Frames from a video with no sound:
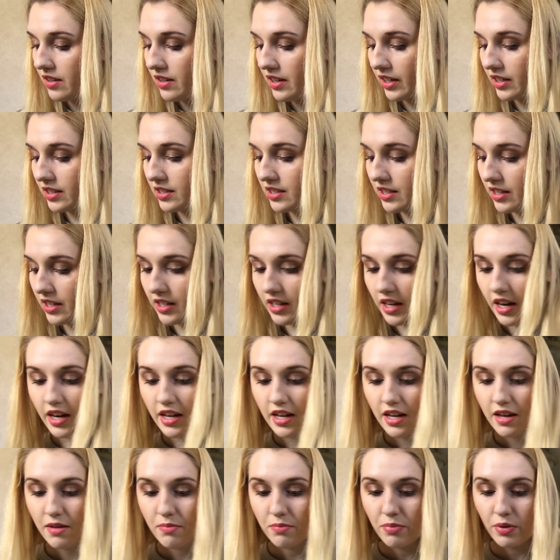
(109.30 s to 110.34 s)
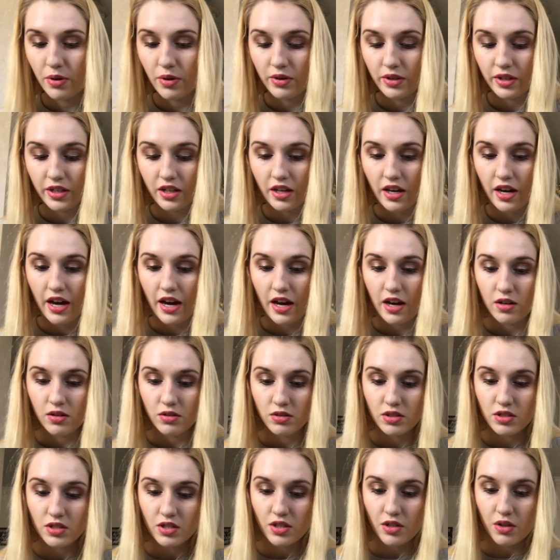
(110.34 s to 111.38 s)
Next thing I am pulling
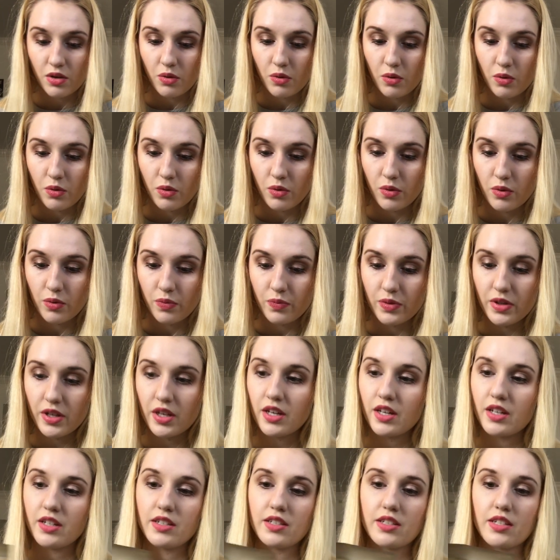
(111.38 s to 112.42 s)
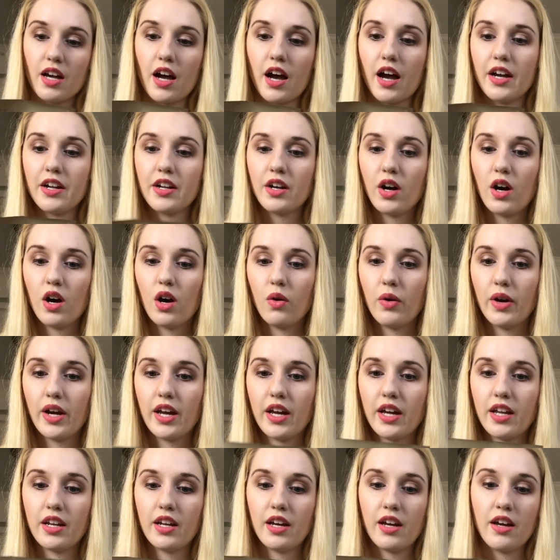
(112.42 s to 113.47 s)
out is
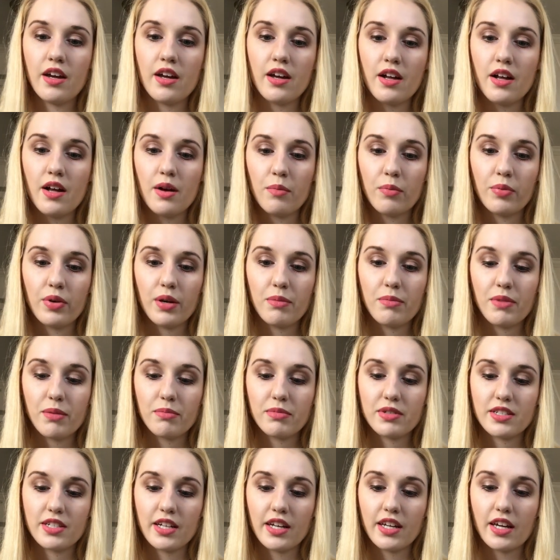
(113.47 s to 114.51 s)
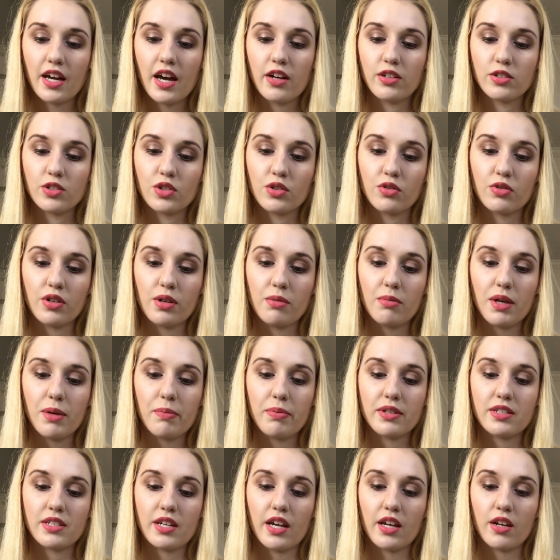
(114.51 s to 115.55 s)
Idahoan Premium Steakhouse Creamy
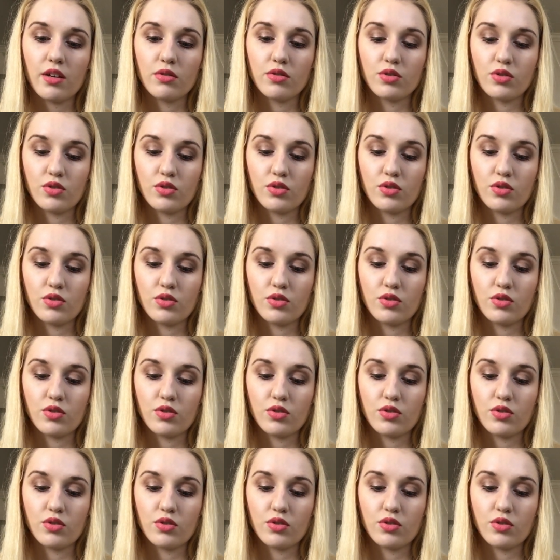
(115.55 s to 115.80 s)
Potato